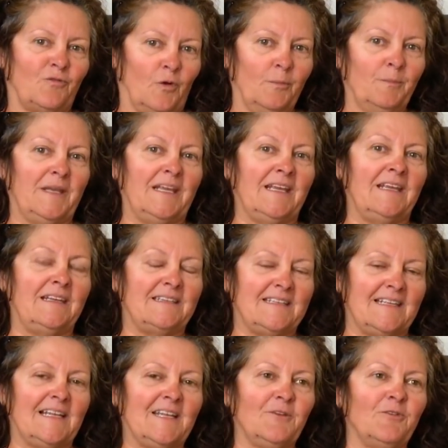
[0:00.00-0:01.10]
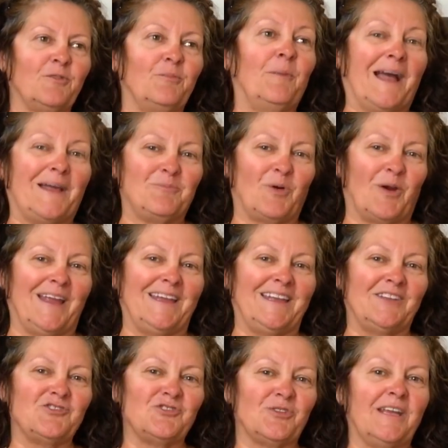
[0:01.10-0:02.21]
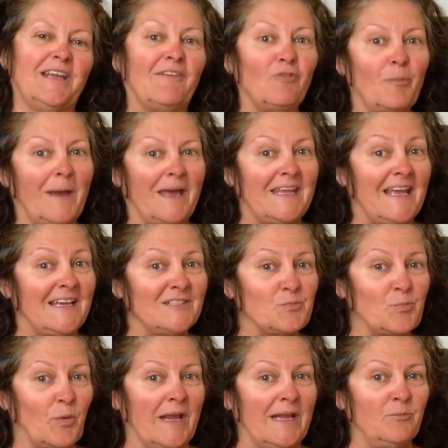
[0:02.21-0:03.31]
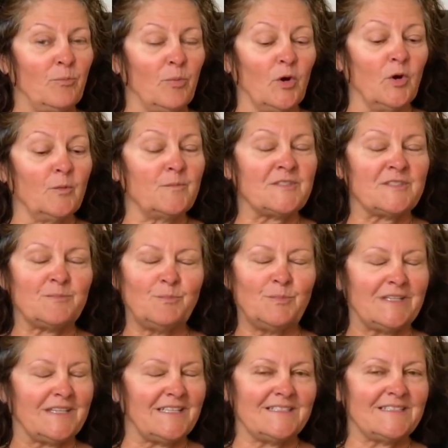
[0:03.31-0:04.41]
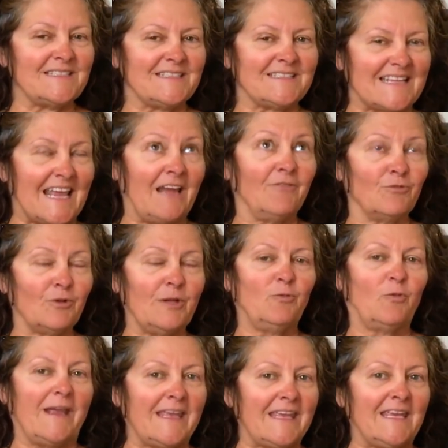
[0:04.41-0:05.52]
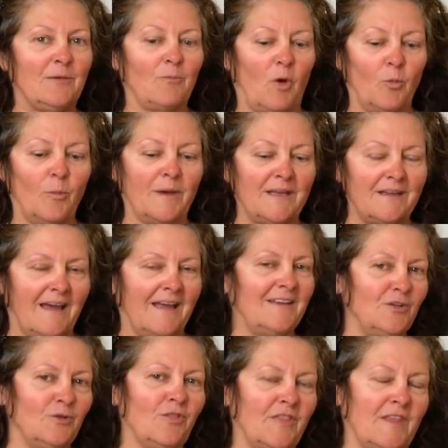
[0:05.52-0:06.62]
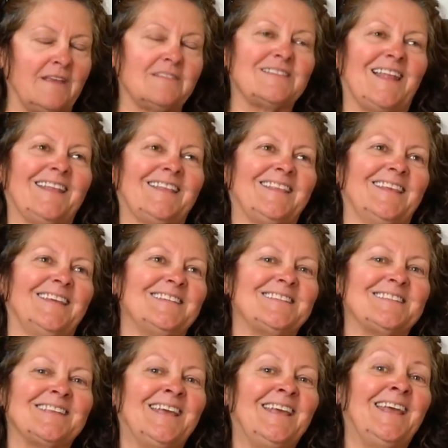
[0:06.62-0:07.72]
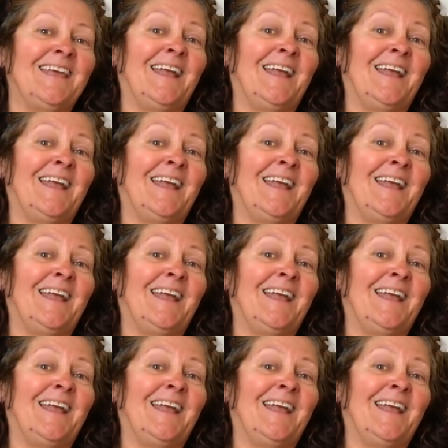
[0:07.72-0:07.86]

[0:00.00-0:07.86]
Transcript: for me dealing with my brain injury. Everybody has brain burps, but this is every waking moment I do things like this.